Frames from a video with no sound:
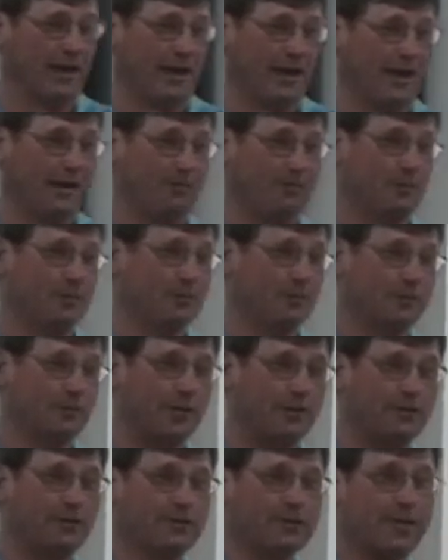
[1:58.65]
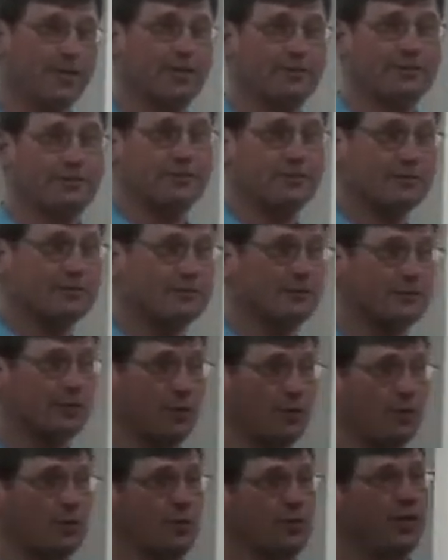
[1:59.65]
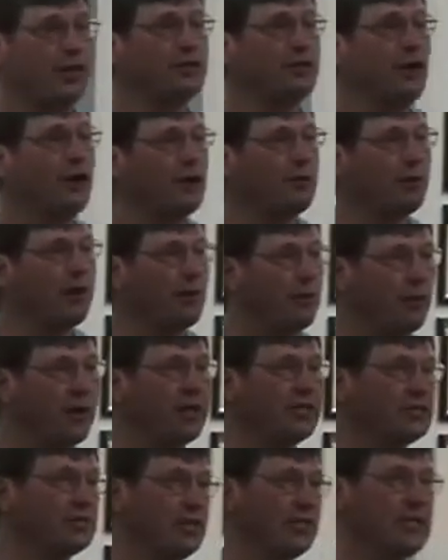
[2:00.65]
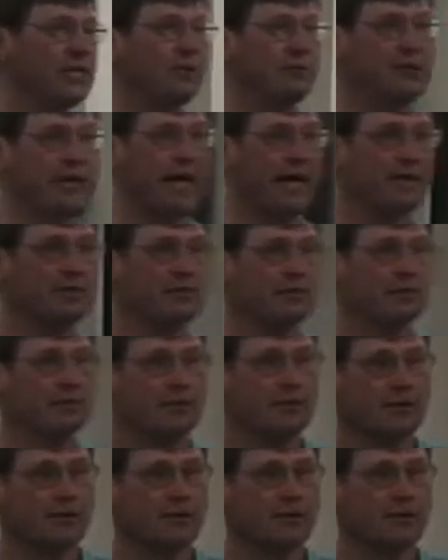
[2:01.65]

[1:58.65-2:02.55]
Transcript: But there's other states, you know, when they talk about raising income tax,